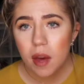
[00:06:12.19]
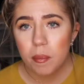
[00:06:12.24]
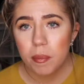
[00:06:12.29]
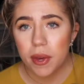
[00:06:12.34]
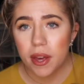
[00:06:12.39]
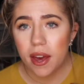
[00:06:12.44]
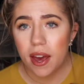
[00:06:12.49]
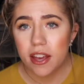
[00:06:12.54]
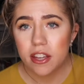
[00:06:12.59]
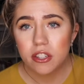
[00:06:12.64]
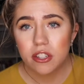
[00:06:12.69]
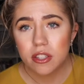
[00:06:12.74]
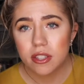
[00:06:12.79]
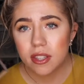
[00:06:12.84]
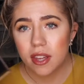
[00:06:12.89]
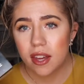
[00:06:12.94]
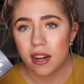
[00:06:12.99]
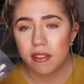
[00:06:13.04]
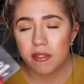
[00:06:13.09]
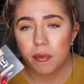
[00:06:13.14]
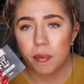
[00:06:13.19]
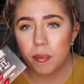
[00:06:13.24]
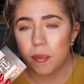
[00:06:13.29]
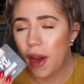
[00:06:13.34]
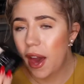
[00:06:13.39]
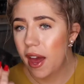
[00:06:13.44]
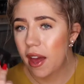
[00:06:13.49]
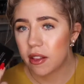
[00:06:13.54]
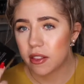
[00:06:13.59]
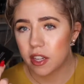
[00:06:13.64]
but I just kind of
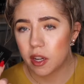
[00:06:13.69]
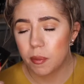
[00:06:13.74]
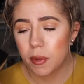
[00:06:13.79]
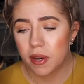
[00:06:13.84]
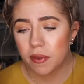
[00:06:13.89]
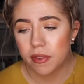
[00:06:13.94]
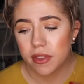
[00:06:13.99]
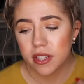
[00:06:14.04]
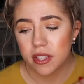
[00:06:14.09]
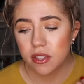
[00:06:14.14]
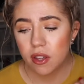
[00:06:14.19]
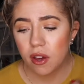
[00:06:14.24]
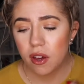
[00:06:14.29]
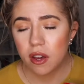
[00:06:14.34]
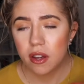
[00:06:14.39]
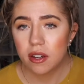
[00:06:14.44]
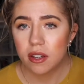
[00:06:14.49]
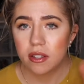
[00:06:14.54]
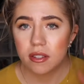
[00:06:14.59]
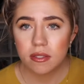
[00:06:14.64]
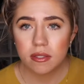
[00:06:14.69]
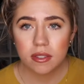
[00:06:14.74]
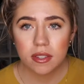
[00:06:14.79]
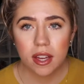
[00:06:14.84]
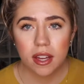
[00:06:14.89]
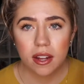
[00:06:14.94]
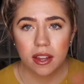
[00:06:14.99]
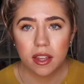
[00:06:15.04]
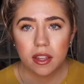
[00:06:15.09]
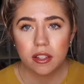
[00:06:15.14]
pat a little bit of this on and
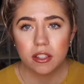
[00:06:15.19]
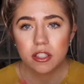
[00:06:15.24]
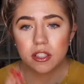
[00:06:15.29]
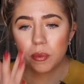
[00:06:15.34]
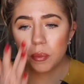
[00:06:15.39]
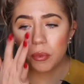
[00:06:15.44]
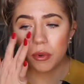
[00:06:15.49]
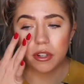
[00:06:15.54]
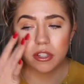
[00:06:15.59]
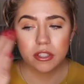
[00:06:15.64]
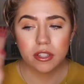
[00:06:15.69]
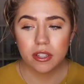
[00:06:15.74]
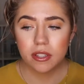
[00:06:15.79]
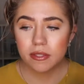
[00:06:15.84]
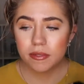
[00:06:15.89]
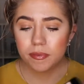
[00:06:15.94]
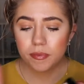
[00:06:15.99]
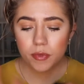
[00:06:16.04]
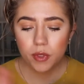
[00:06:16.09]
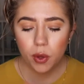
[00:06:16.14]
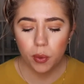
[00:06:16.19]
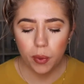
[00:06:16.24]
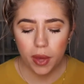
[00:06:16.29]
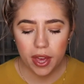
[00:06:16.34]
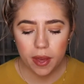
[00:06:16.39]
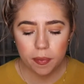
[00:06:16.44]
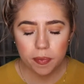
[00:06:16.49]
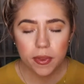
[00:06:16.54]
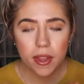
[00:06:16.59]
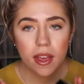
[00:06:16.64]
kind of like just brush it
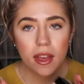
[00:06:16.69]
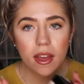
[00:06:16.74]
away.